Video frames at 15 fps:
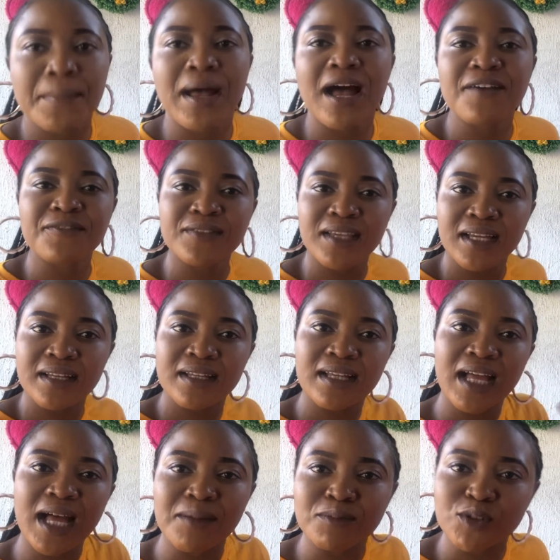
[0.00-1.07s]
after
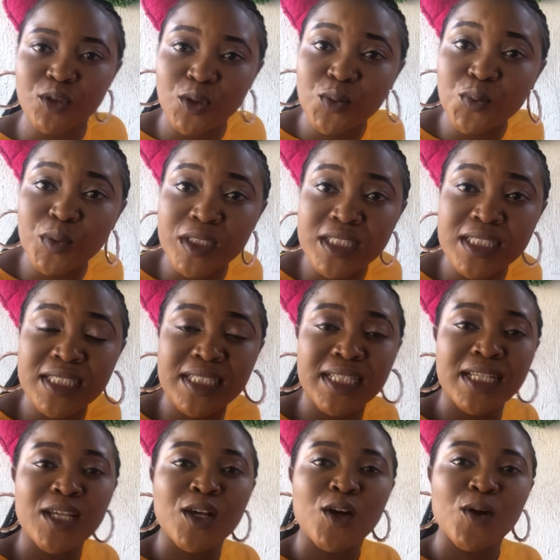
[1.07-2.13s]
I'm done with
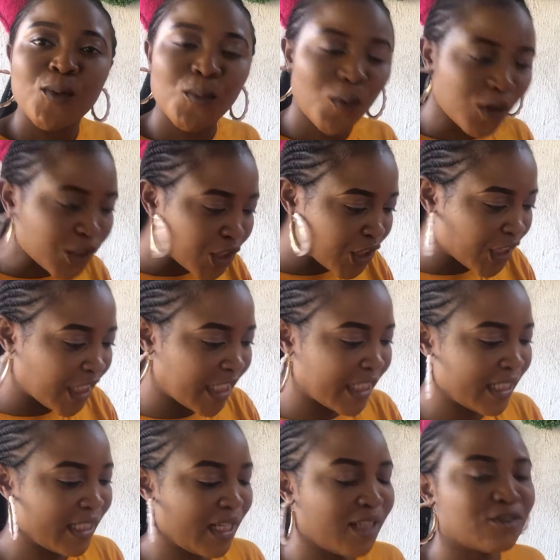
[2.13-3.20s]
washing
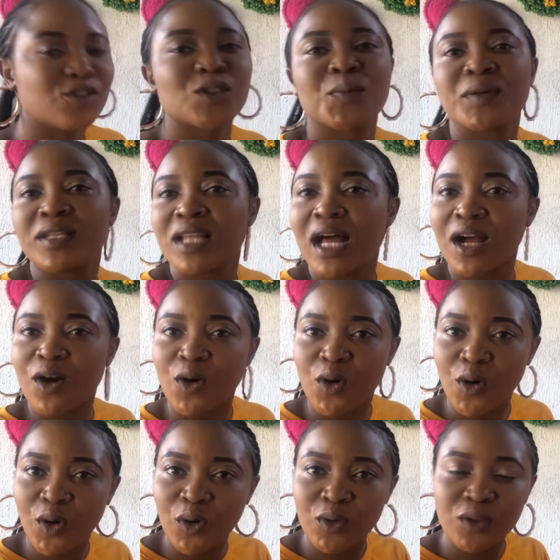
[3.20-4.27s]
and rubbing
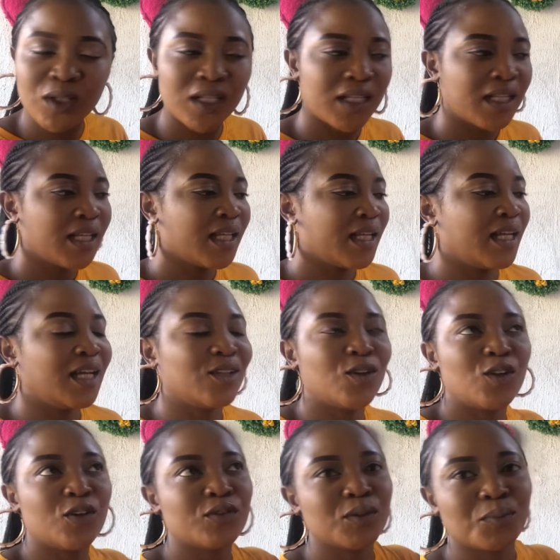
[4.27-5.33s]
alcohol and all
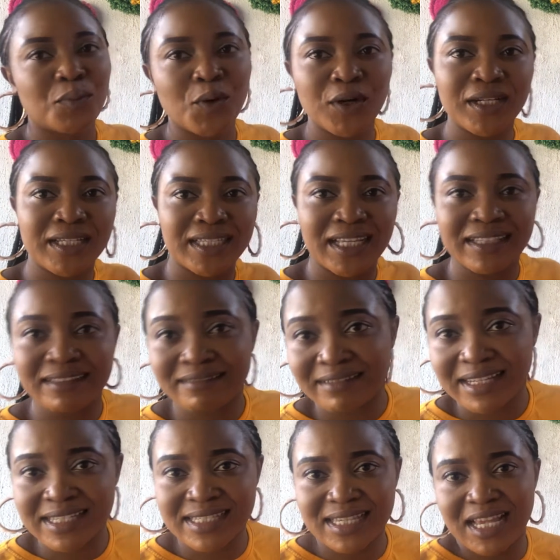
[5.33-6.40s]
of the boiling and the
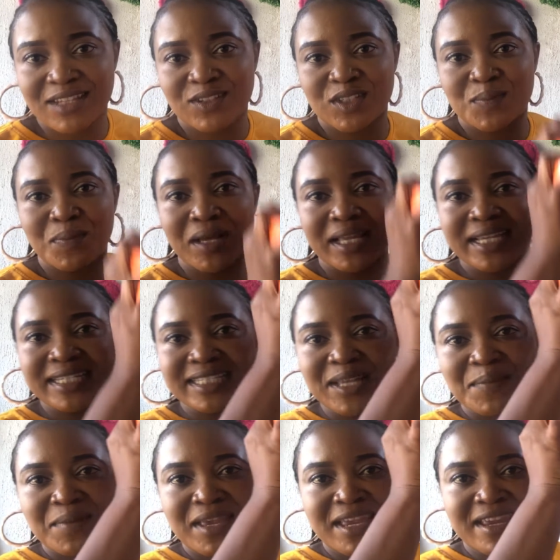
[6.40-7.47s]
rest, I just package them
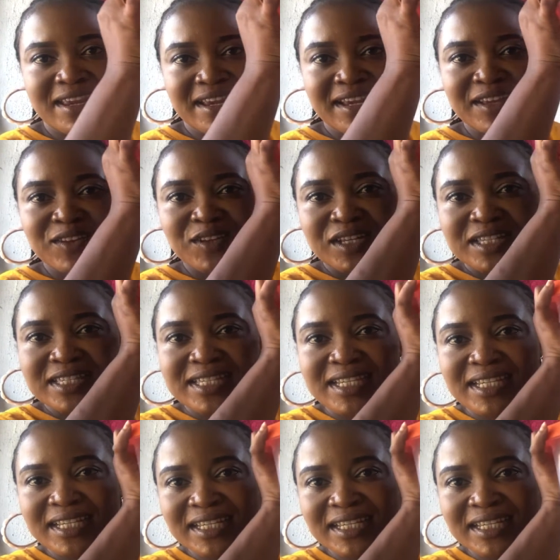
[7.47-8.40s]
here. You can see